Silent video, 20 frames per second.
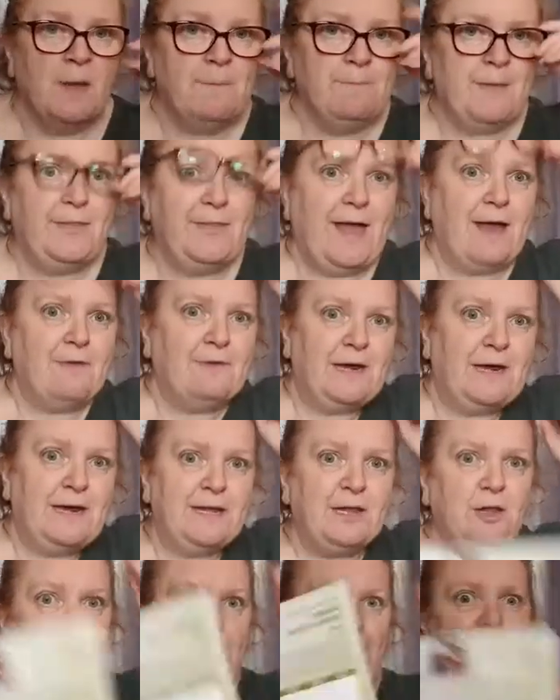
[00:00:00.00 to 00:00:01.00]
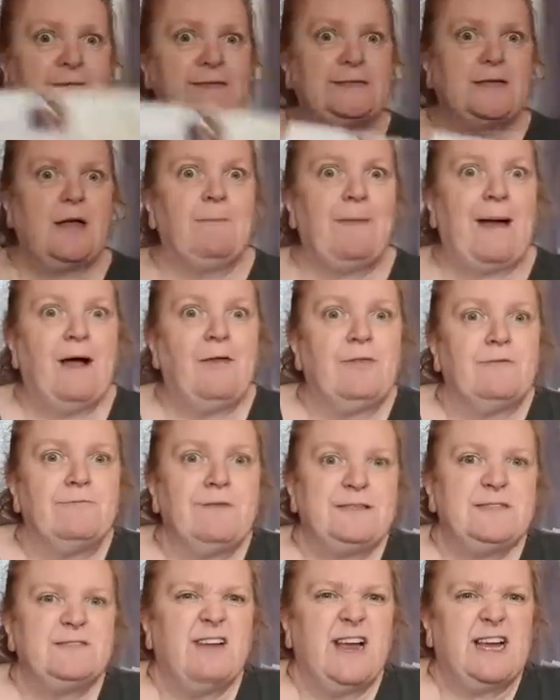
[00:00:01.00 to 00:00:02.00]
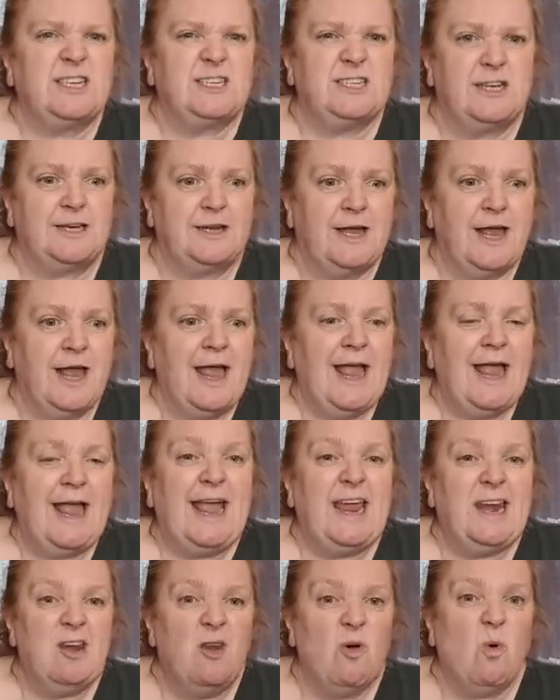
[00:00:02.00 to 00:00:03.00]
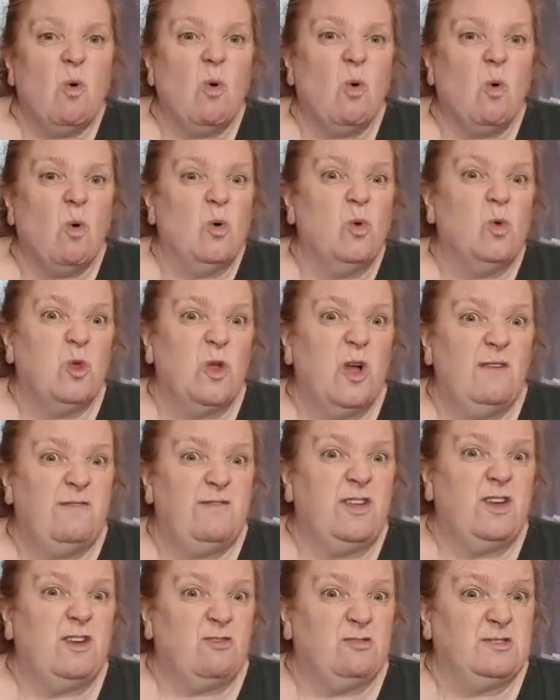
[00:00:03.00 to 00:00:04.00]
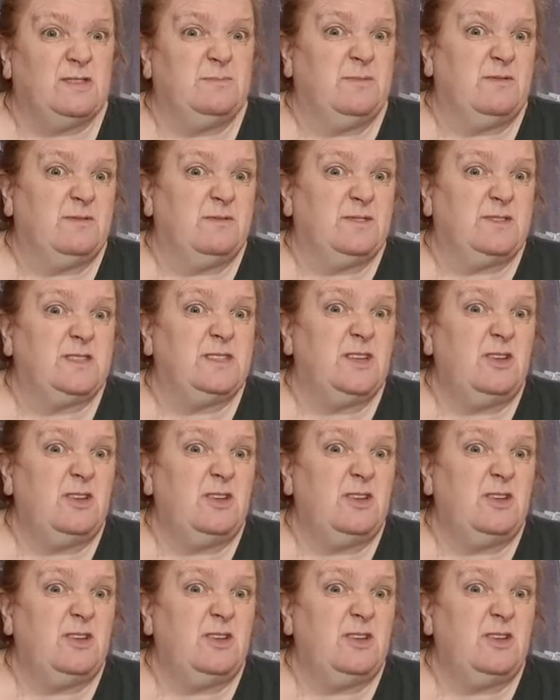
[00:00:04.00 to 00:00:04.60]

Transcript: but there are little bits about the resurrection in all of the Gospels.